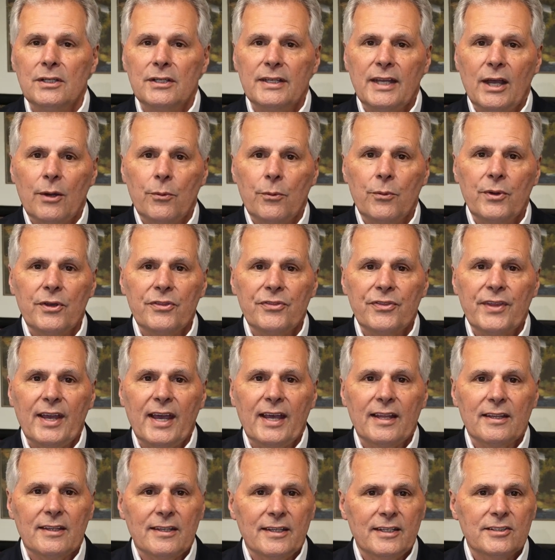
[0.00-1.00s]
Now with
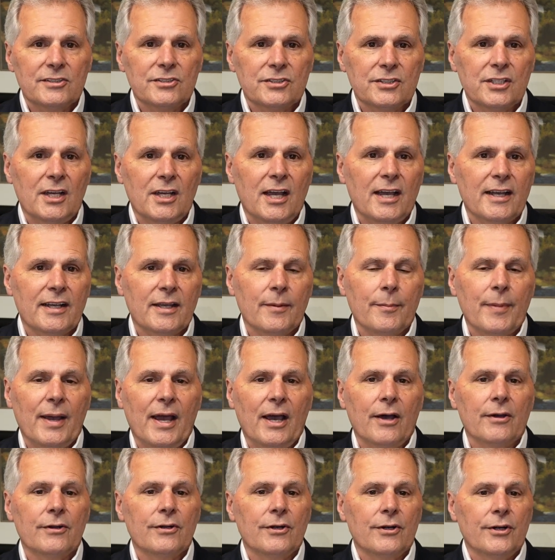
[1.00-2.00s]
that, let's talk
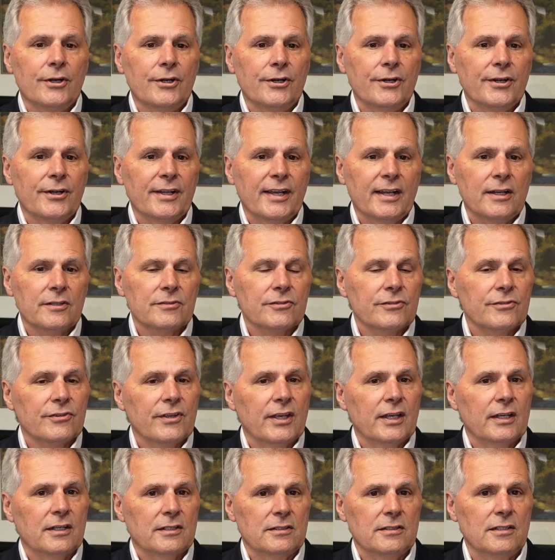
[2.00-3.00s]
about earnouts
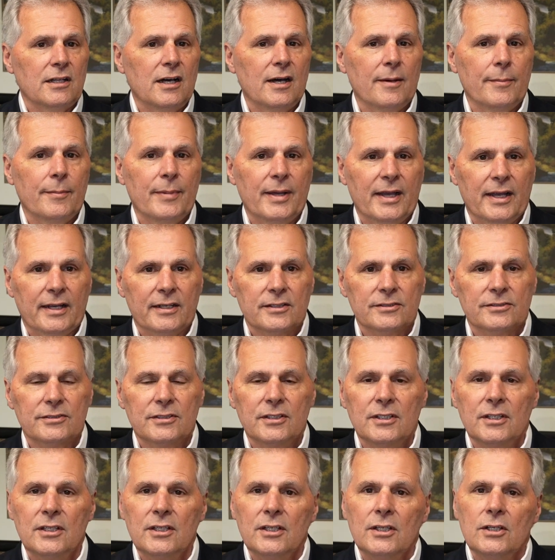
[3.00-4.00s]
and clawbacks.
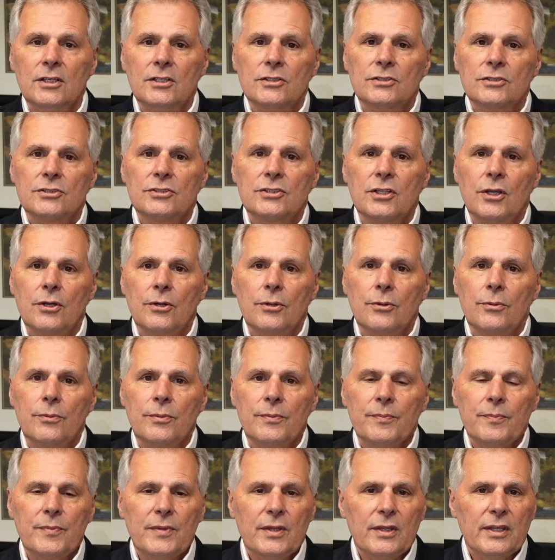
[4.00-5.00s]

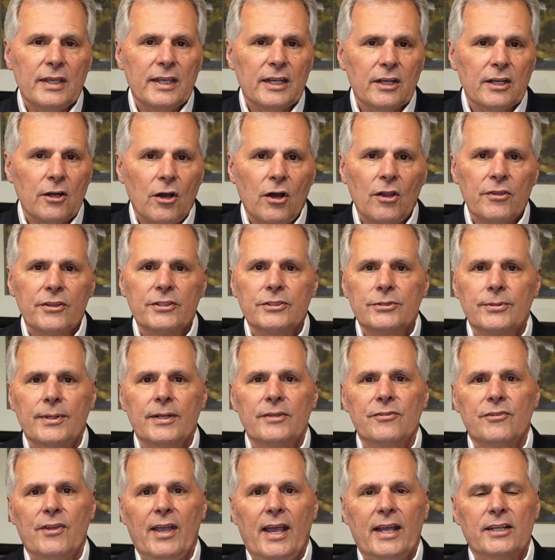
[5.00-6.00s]
So in all the
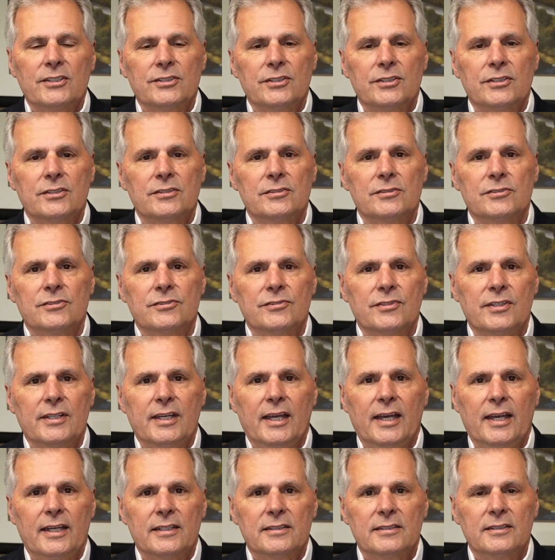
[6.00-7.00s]
transactions
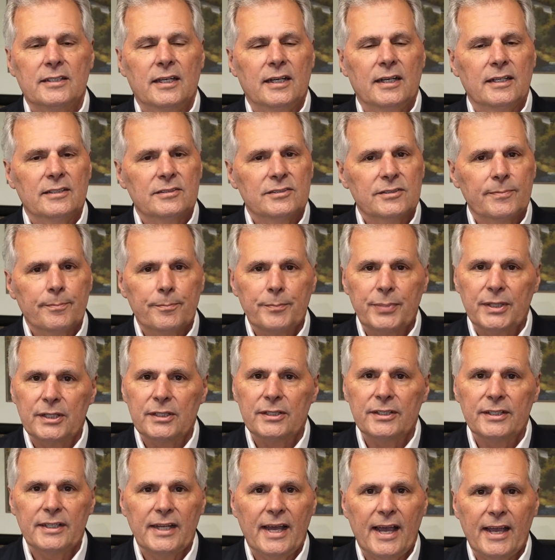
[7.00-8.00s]
that uh,
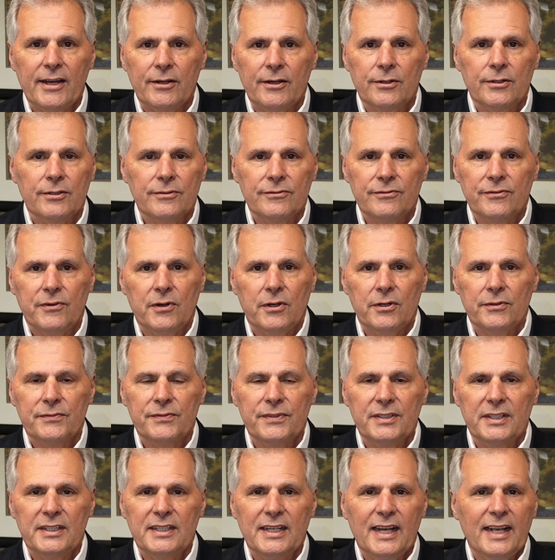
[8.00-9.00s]
Bill and I are
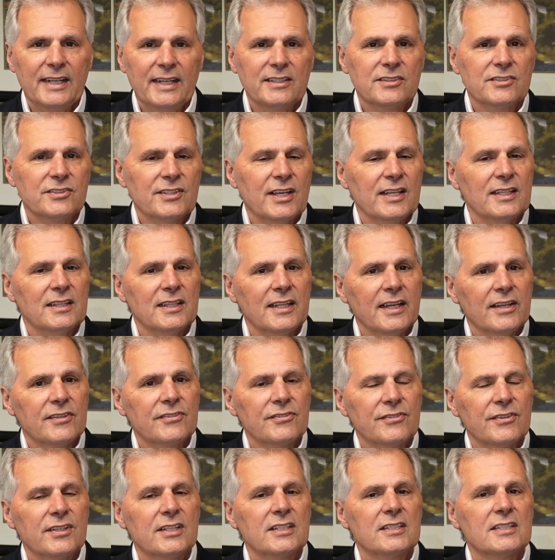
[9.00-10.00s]
involved in, I'd say
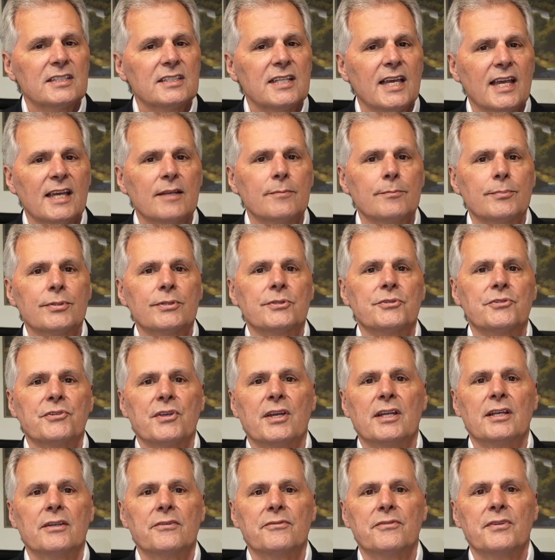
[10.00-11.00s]
less than
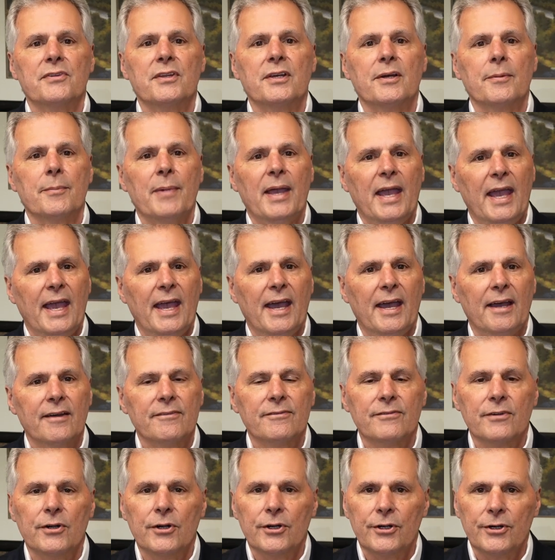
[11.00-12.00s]
10% of them
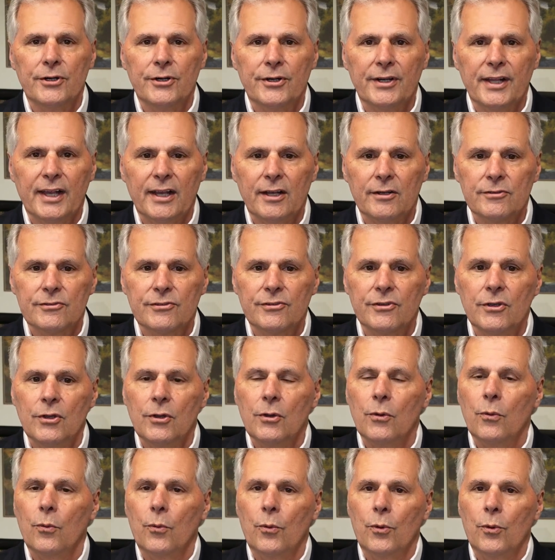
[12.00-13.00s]
have earnouts
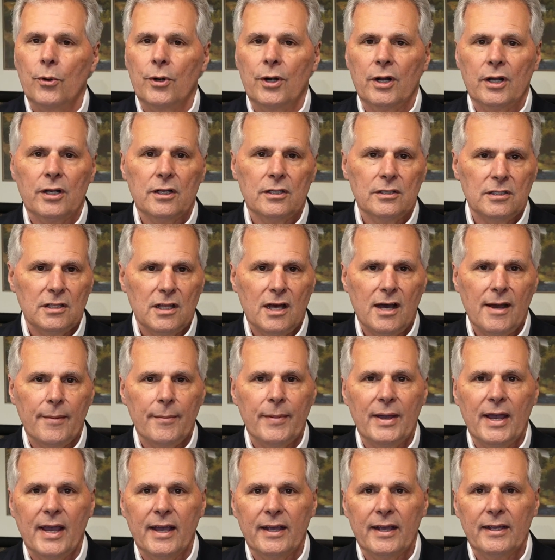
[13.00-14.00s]
or a
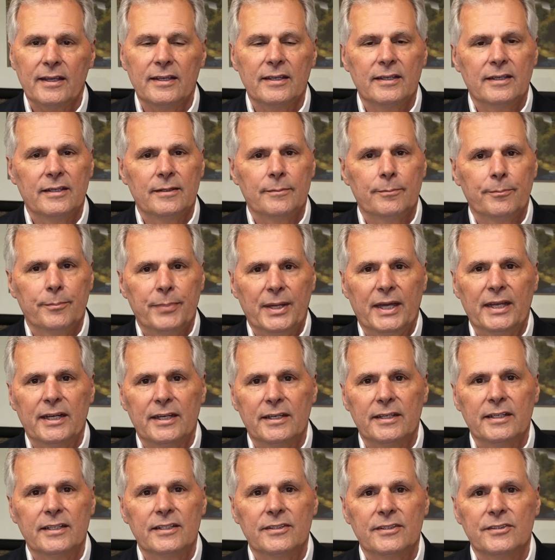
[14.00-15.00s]
clawback
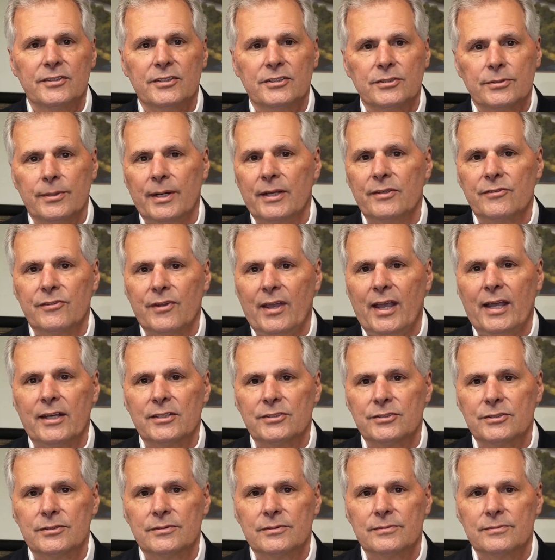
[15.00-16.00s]
embedded in the
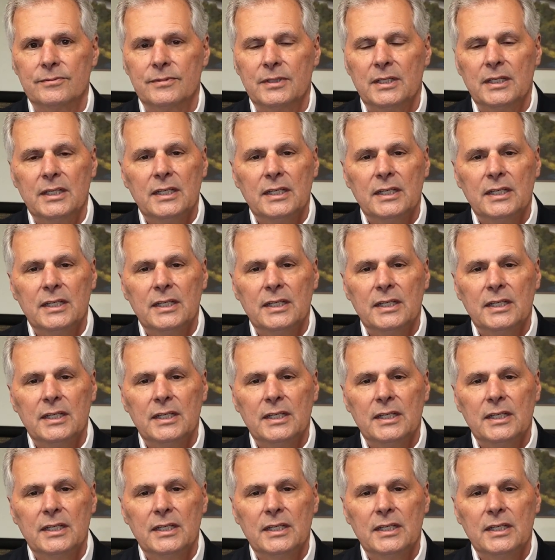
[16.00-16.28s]
transaction.